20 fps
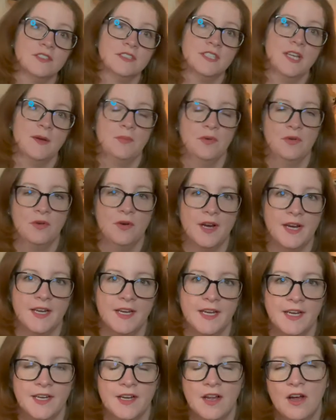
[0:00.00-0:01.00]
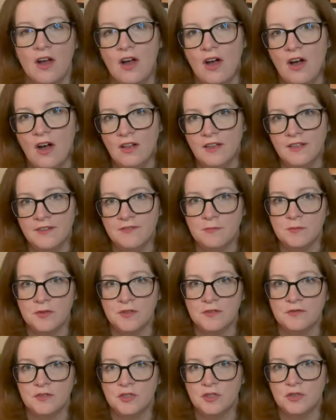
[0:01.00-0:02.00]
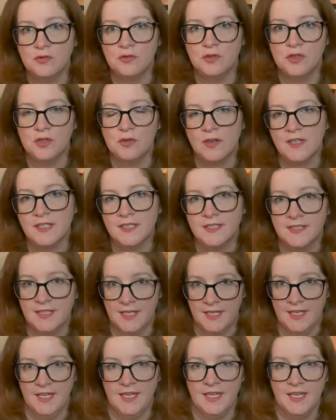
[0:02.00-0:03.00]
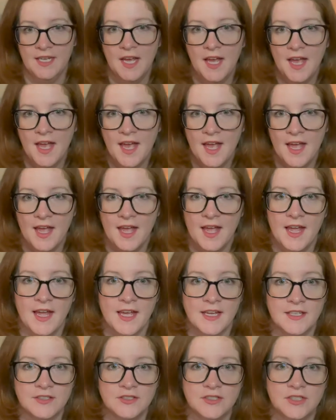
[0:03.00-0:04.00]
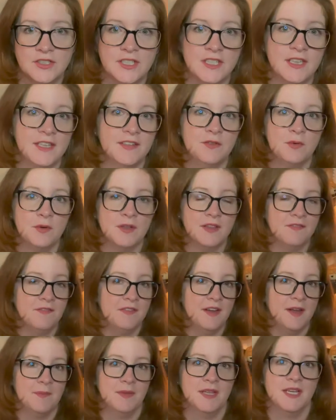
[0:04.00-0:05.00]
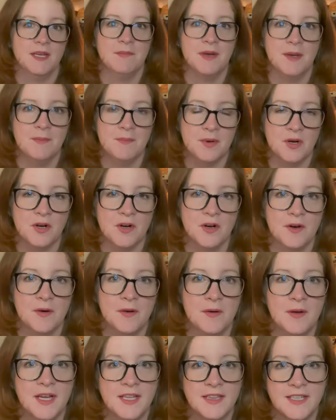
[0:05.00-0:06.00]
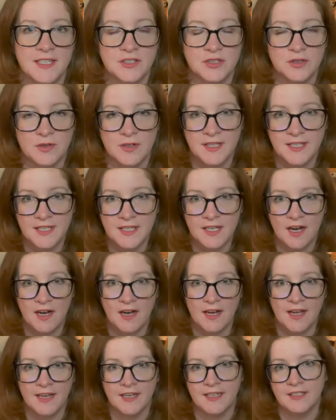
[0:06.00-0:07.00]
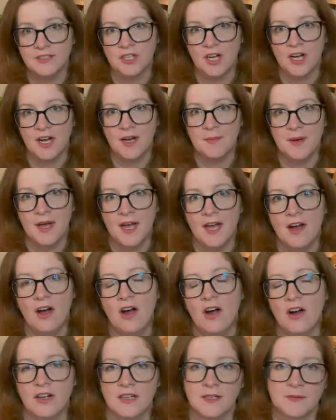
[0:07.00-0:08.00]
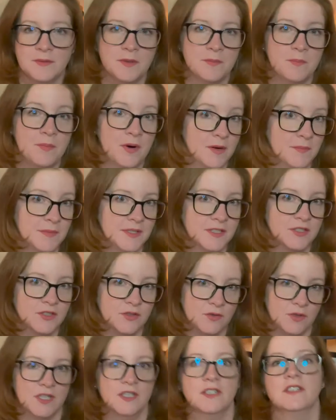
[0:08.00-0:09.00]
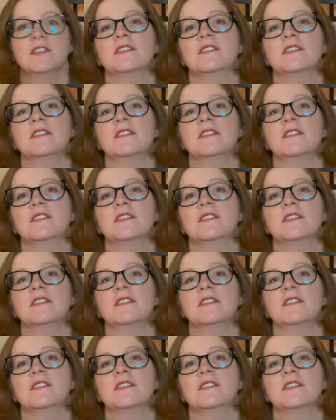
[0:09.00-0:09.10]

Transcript: separating, Olive moved to New York City and she lived with a family member and then shortly got a job at a Harlem department store.